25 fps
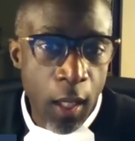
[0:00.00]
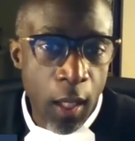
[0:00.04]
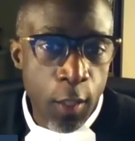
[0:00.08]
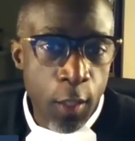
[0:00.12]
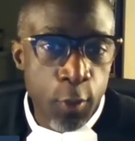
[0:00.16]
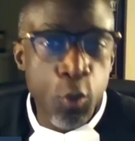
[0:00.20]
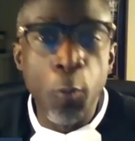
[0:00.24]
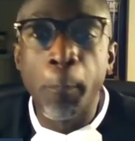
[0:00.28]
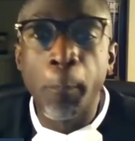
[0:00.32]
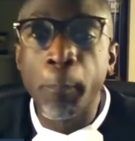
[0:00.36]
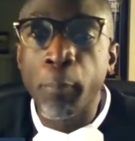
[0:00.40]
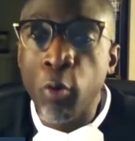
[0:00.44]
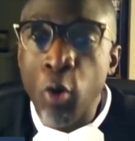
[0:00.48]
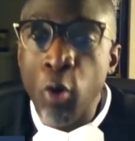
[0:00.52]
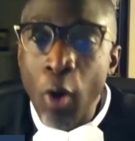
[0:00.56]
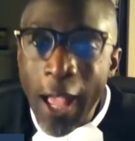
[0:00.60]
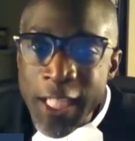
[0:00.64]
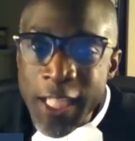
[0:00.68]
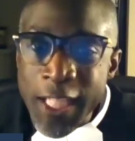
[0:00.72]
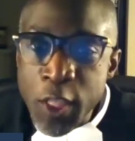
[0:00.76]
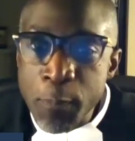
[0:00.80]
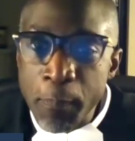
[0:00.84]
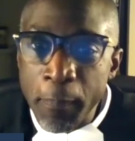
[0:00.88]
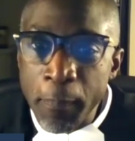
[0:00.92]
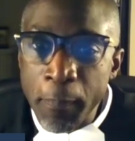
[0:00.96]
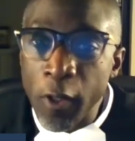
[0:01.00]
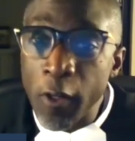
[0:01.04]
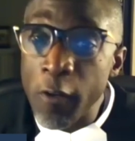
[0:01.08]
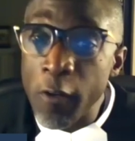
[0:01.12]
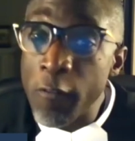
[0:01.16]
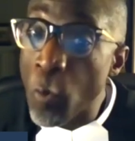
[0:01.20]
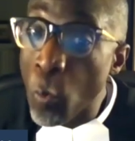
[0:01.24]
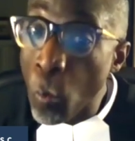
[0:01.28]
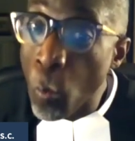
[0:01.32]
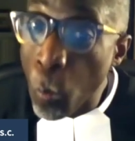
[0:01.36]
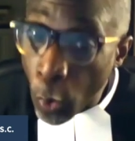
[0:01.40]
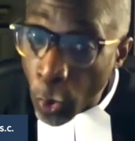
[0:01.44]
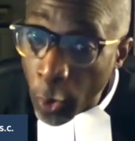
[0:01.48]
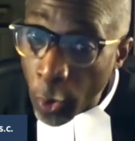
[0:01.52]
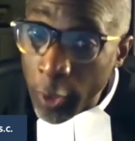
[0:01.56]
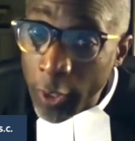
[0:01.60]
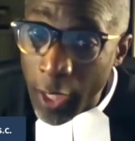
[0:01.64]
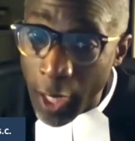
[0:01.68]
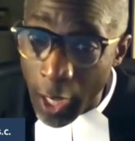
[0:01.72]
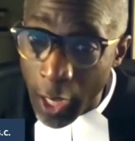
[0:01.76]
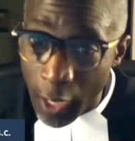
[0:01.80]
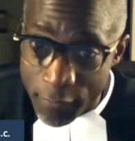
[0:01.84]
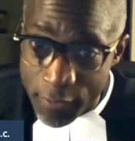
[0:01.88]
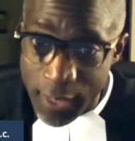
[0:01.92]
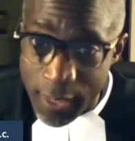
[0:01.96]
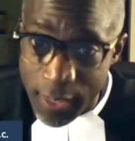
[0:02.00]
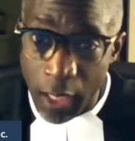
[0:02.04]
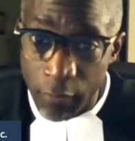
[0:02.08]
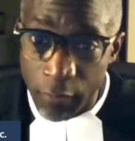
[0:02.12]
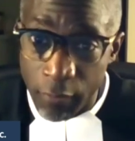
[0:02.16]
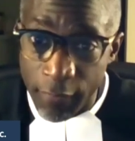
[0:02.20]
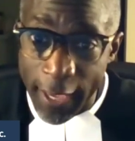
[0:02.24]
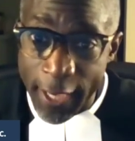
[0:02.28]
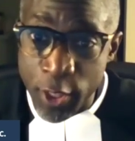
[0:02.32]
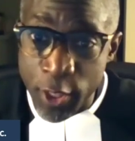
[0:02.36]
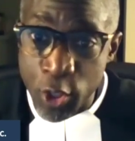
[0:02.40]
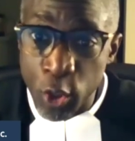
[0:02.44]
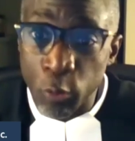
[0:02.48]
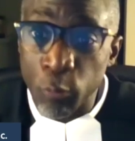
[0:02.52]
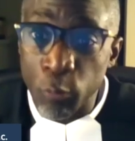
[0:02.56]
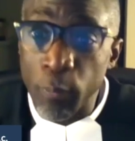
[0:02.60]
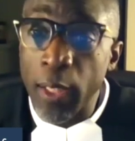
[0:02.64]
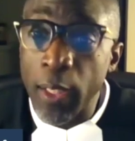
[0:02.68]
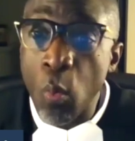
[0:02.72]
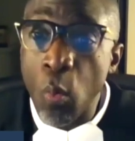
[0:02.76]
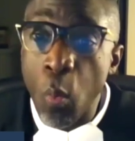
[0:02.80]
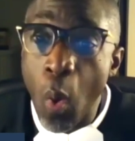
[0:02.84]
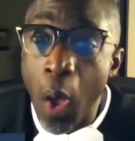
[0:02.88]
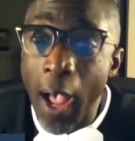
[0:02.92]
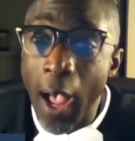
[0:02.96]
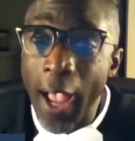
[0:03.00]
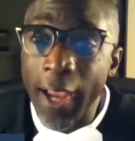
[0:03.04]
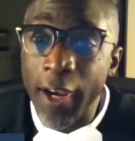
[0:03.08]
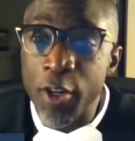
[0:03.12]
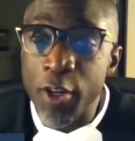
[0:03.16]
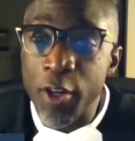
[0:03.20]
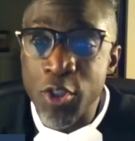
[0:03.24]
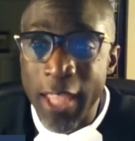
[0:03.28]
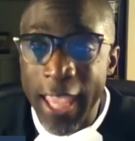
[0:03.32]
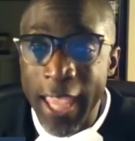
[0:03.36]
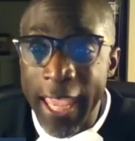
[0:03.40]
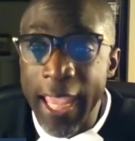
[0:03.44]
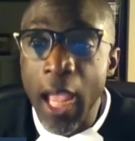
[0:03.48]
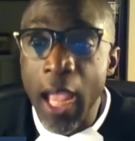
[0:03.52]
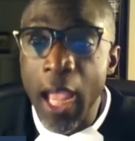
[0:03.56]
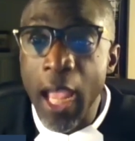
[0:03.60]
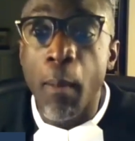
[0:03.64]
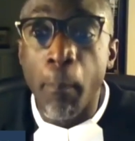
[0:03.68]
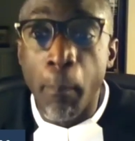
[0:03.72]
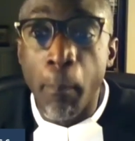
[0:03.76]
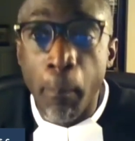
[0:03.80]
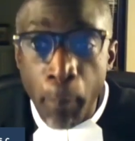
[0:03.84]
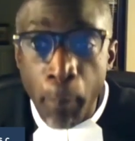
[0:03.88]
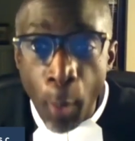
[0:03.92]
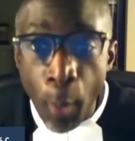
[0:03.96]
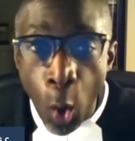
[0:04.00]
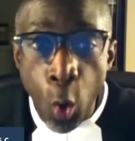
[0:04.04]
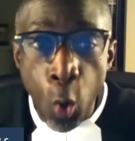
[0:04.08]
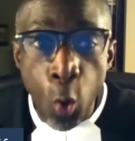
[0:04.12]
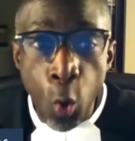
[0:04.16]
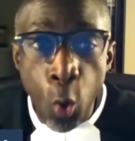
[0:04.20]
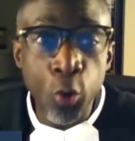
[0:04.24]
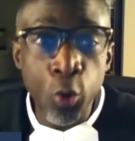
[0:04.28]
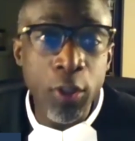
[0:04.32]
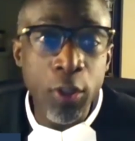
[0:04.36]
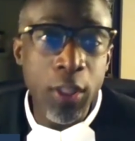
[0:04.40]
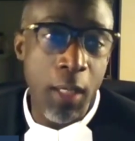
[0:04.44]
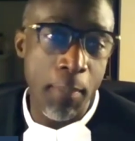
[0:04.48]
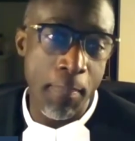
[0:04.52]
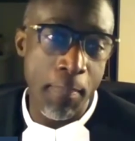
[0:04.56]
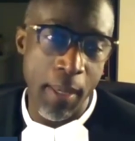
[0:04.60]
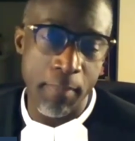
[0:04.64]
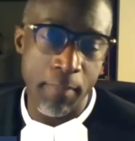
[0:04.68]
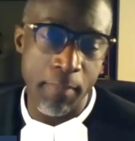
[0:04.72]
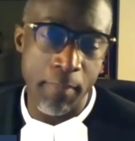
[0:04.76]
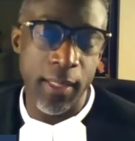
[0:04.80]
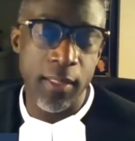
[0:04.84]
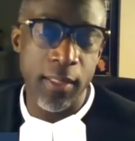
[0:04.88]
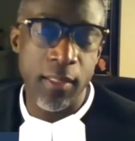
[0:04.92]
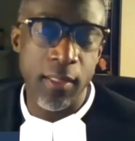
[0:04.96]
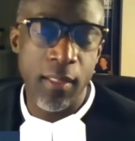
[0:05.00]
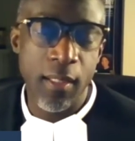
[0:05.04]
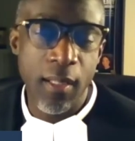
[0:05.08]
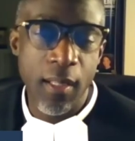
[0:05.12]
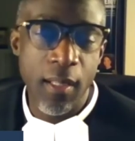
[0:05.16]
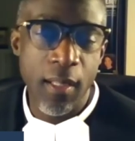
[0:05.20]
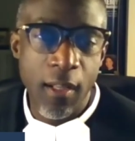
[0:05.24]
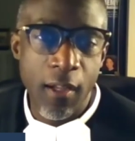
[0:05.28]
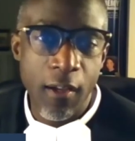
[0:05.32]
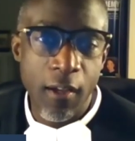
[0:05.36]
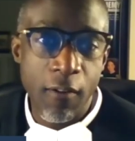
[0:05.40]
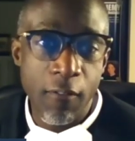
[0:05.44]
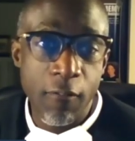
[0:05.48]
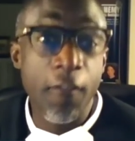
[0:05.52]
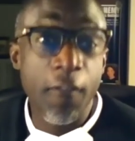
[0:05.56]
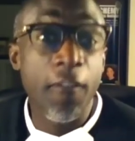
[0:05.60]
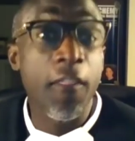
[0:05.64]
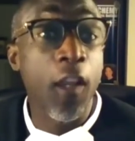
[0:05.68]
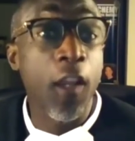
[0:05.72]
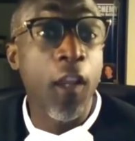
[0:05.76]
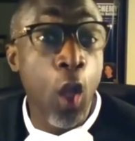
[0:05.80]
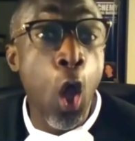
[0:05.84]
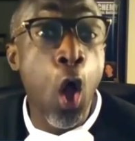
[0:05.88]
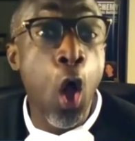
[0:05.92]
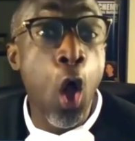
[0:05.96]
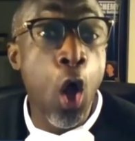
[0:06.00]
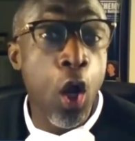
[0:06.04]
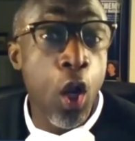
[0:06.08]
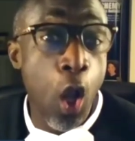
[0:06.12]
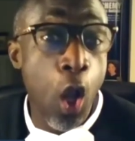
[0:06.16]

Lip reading: To prosper the work of salvation requires a bold commitment for the long